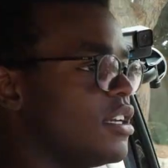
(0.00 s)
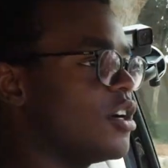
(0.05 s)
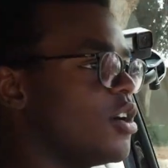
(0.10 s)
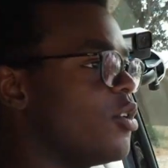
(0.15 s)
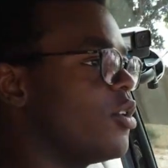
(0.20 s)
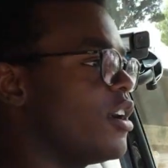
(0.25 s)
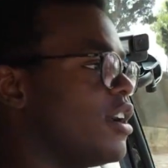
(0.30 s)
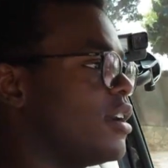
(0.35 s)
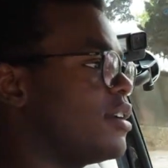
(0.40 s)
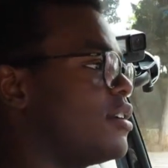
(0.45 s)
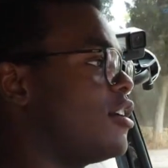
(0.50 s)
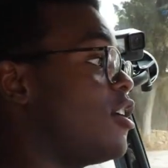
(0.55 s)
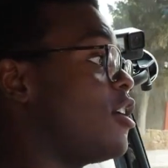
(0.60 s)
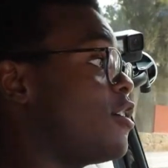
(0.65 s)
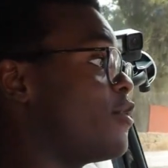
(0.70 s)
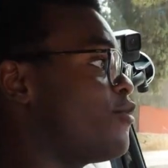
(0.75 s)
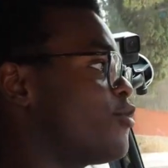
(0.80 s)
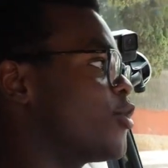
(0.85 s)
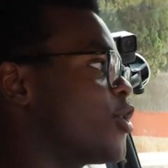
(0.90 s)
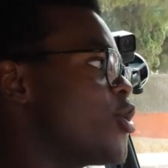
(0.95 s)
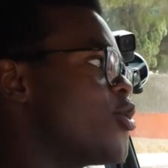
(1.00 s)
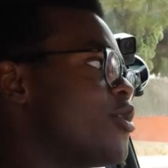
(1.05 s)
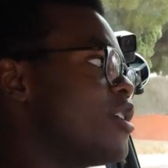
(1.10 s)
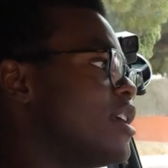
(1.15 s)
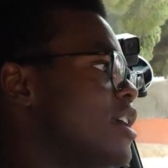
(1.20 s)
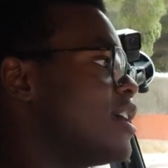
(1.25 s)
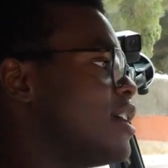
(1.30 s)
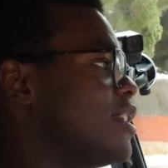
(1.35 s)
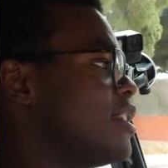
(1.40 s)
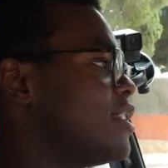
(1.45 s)
going
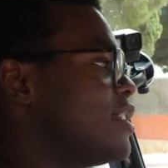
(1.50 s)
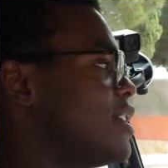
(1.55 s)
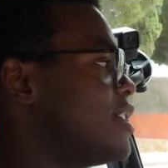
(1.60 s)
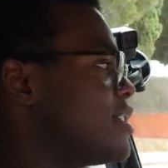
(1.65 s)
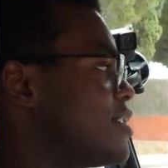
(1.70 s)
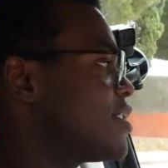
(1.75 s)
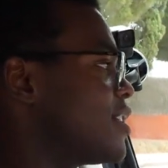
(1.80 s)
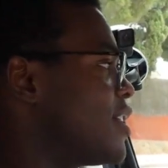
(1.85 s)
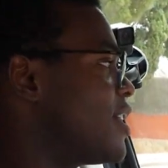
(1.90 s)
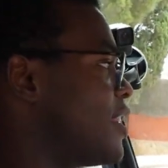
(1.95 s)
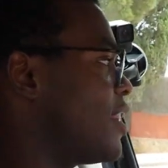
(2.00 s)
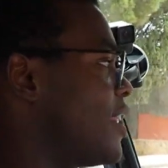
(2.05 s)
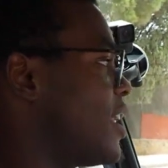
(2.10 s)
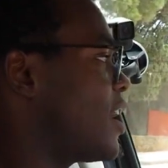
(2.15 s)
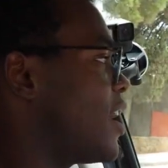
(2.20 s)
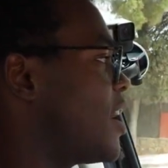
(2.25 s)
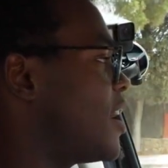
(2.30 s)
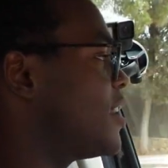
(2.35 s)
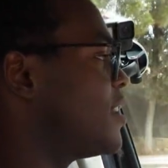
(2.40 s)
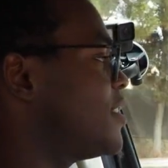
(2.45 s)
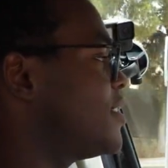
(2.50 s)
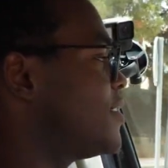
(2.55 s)
off-roading and things like that.